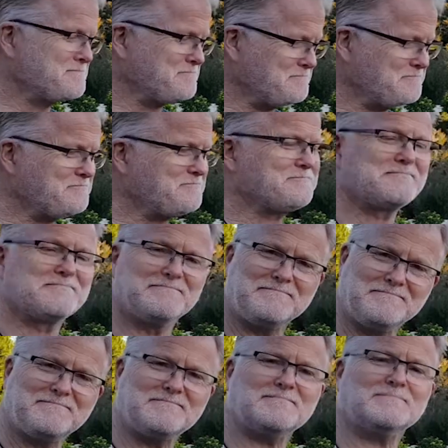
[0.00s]

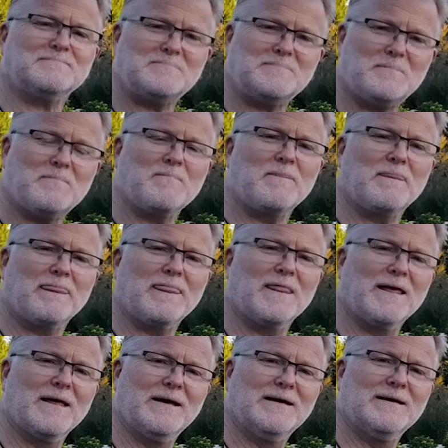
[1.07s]

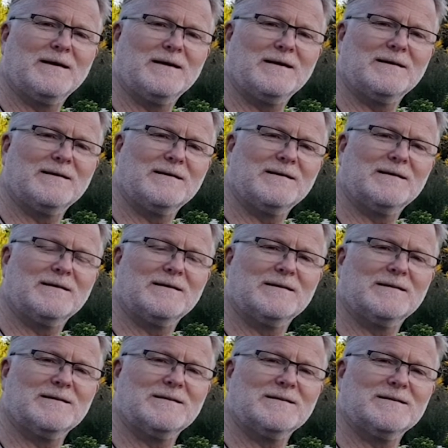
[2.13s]

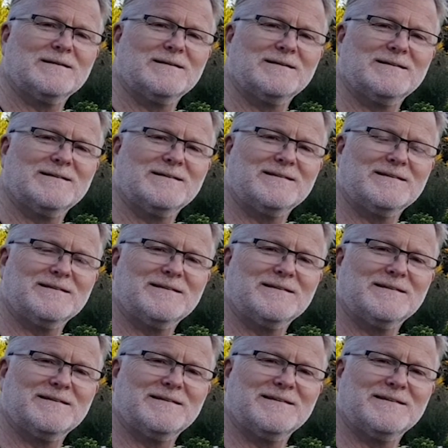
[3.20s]

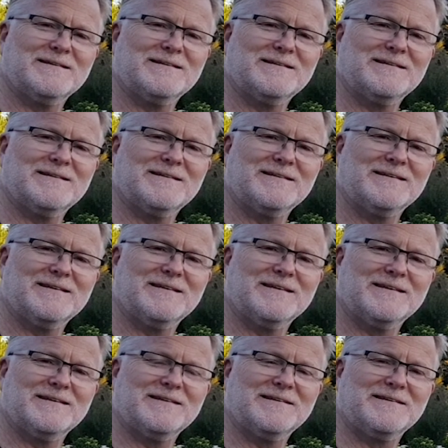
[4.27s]

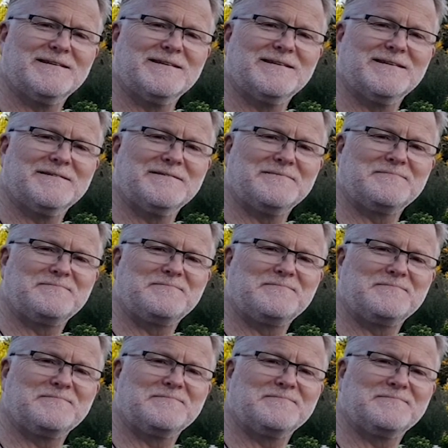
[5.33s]

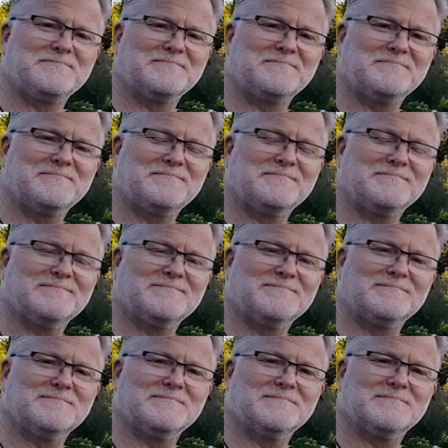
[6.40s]

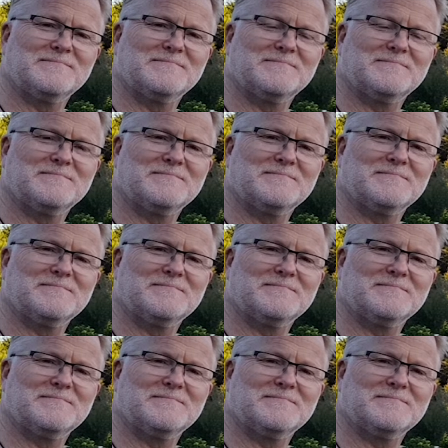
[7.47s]
This person isn't speaking.